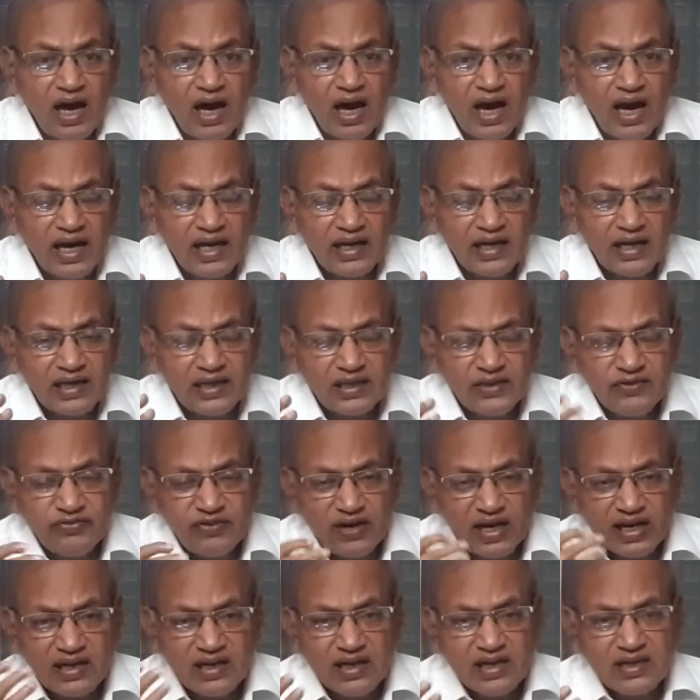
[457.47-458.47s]
And at the
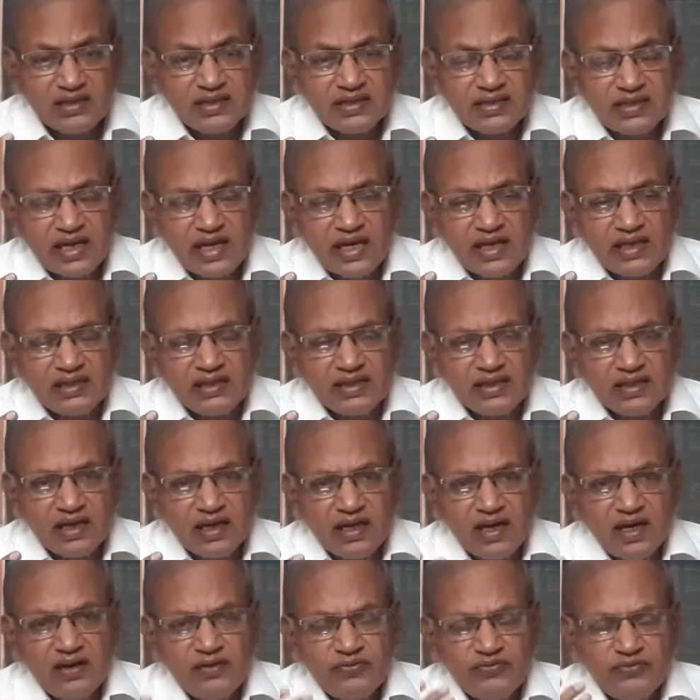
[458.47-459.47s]
final stage
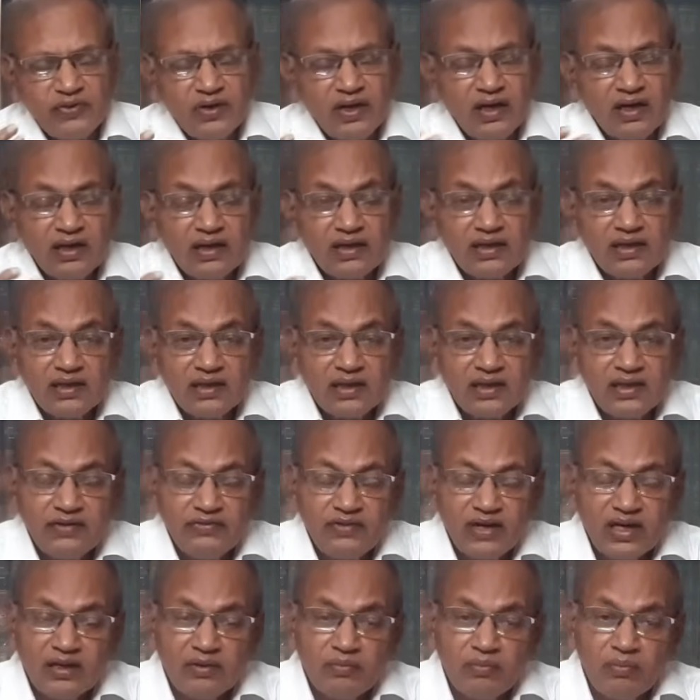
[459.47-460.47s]
of
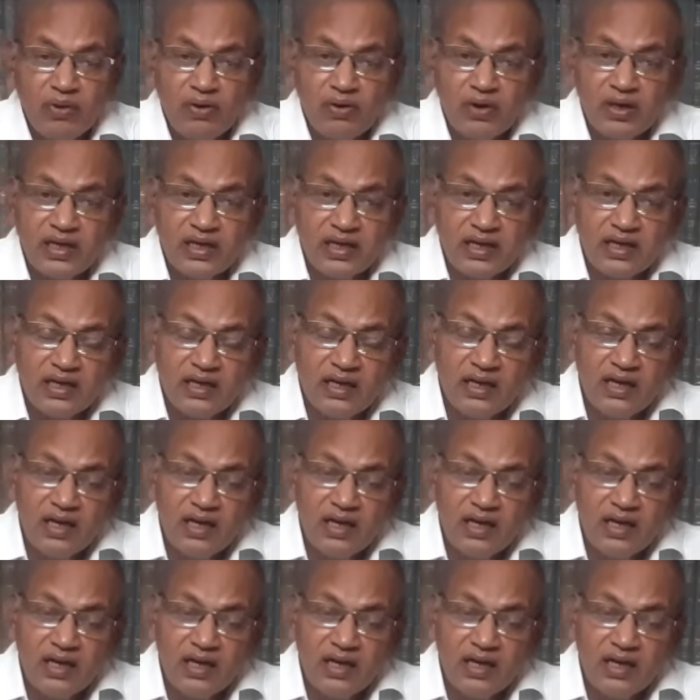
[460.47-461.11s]
divine body